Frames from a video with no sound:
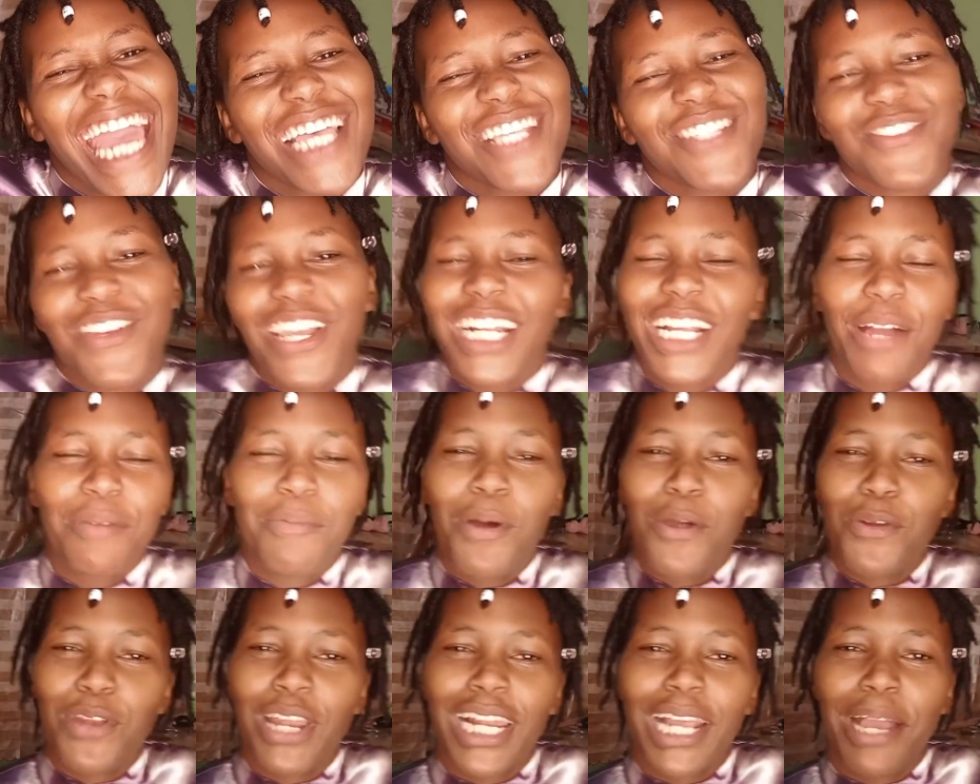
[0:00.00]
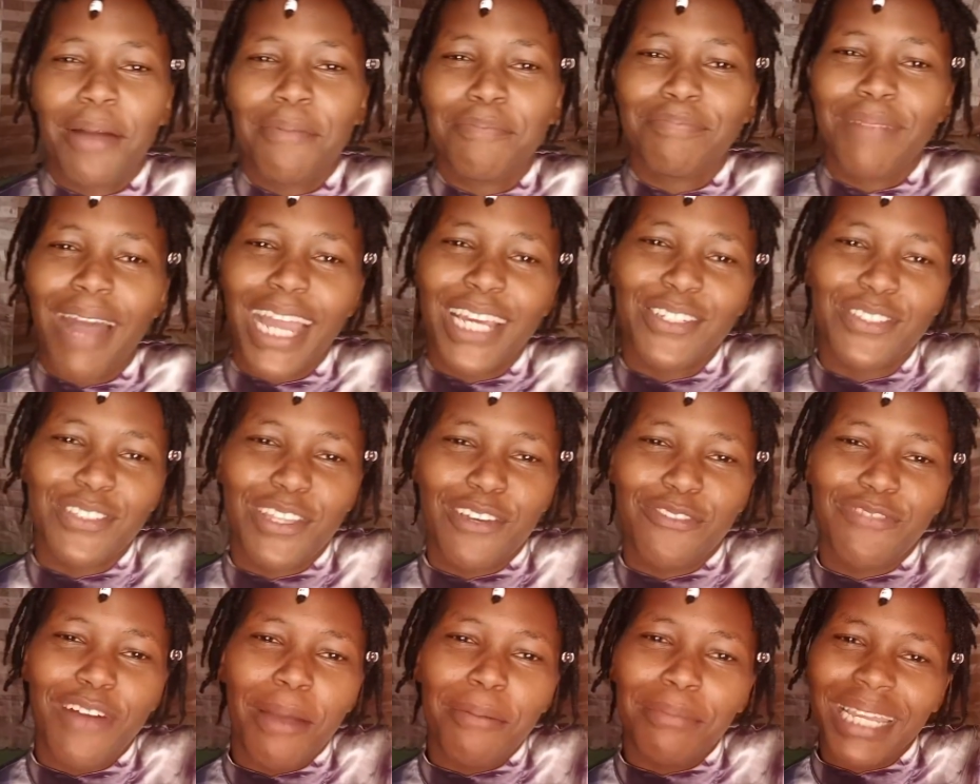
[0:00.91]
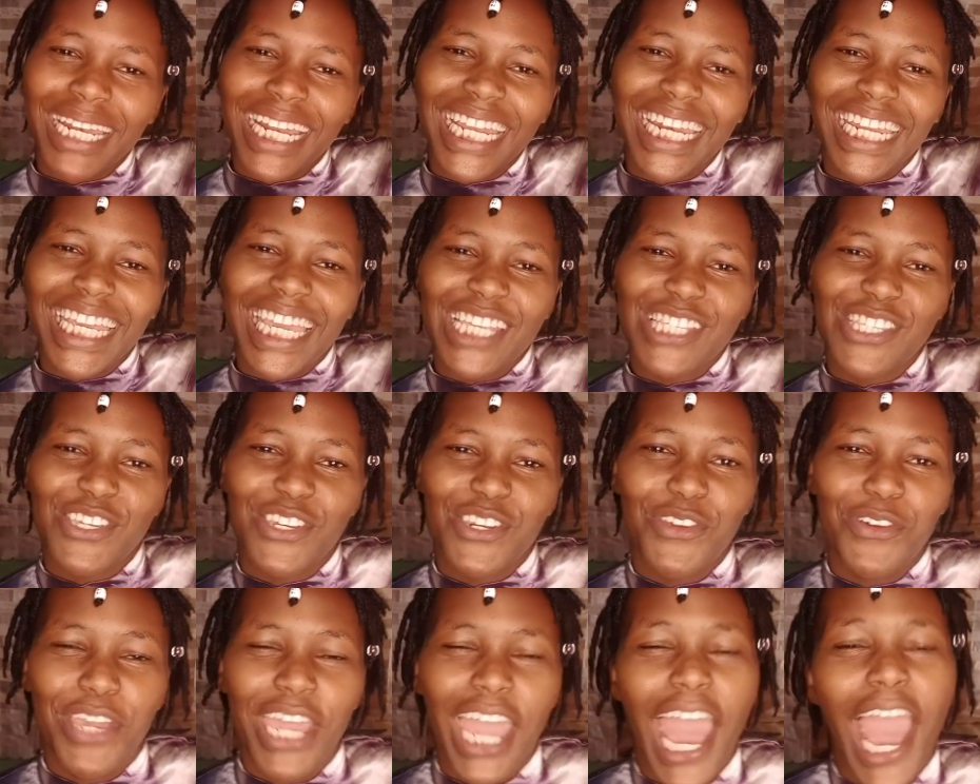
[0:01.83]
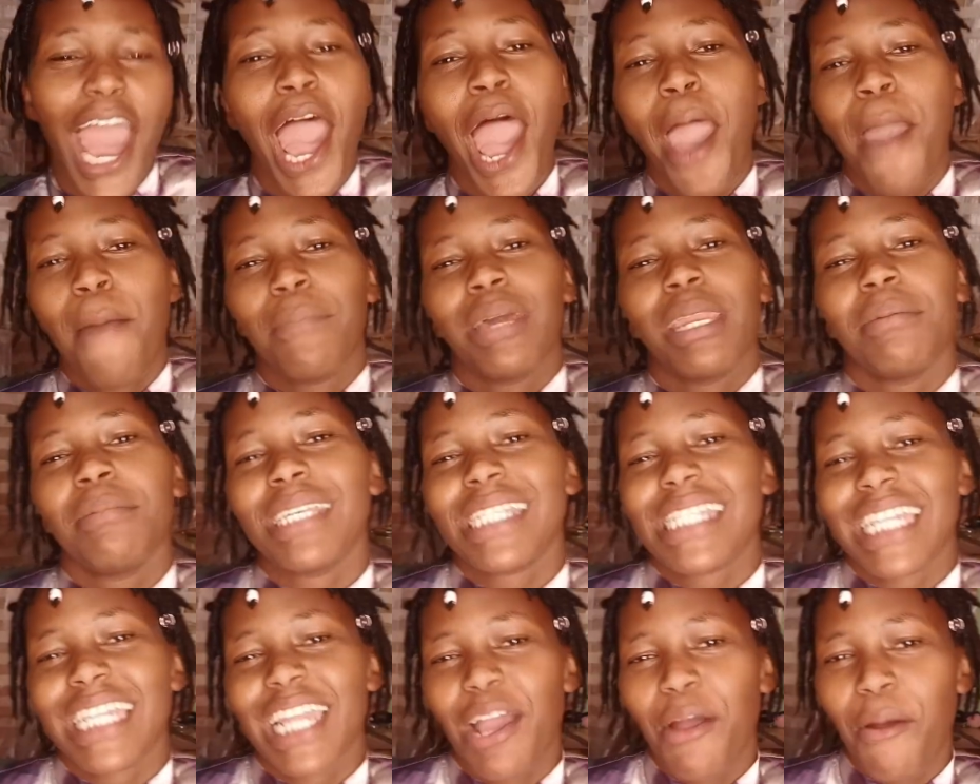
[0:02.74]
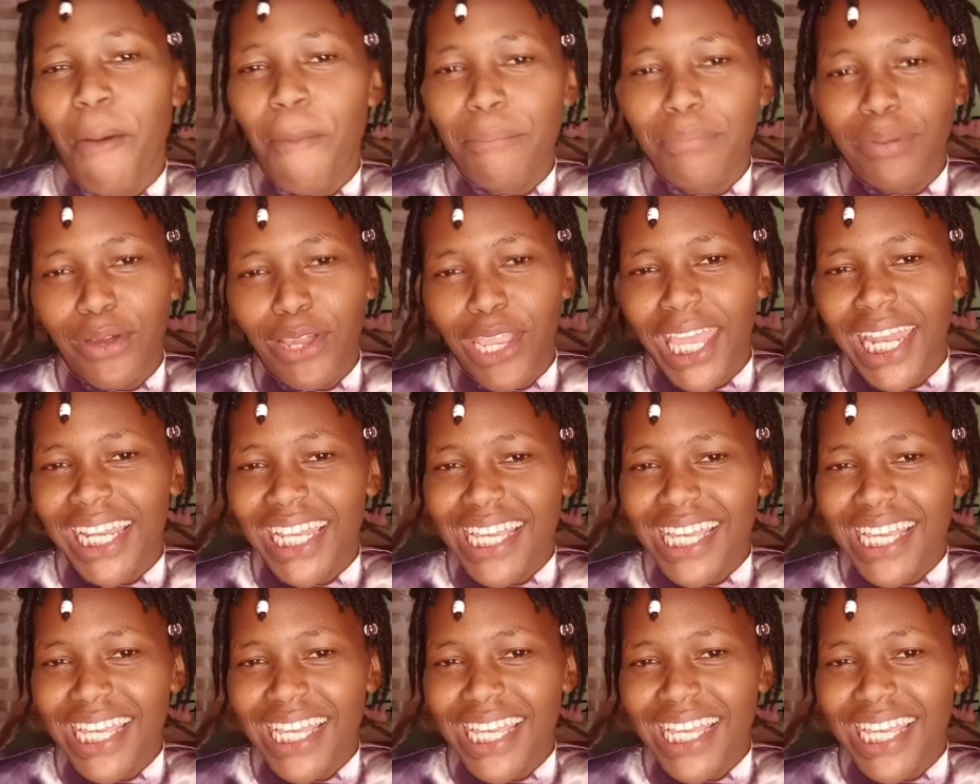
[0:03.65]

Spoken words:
guys, welcome or welcome back to the family. In case you're new here, my name is Leo Mboy.